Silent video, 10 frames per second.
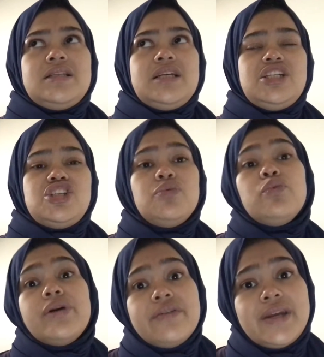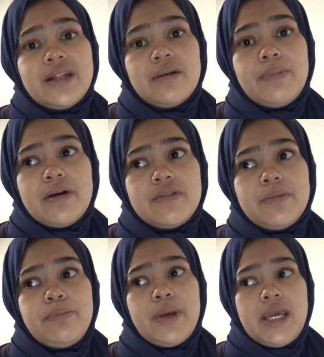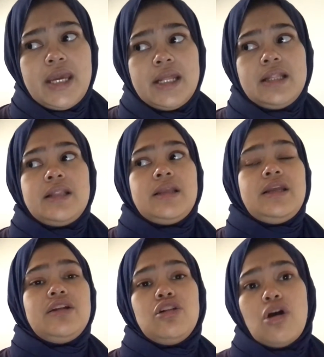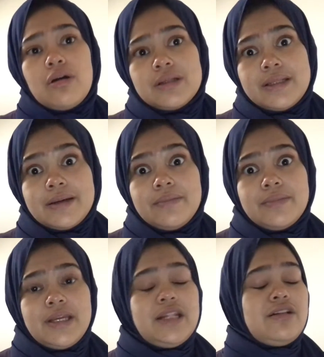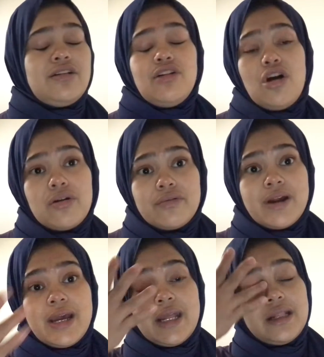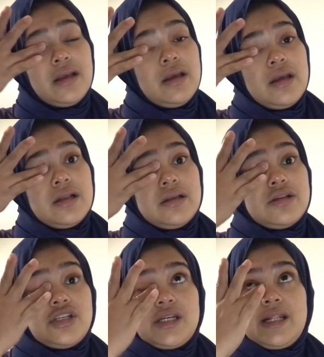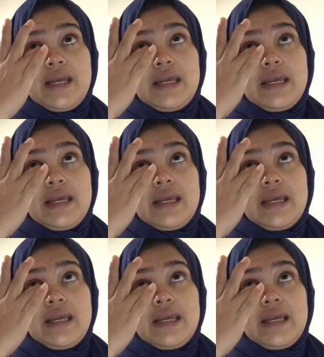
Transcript: is she worried about the pain in the long term, in the long run? Does she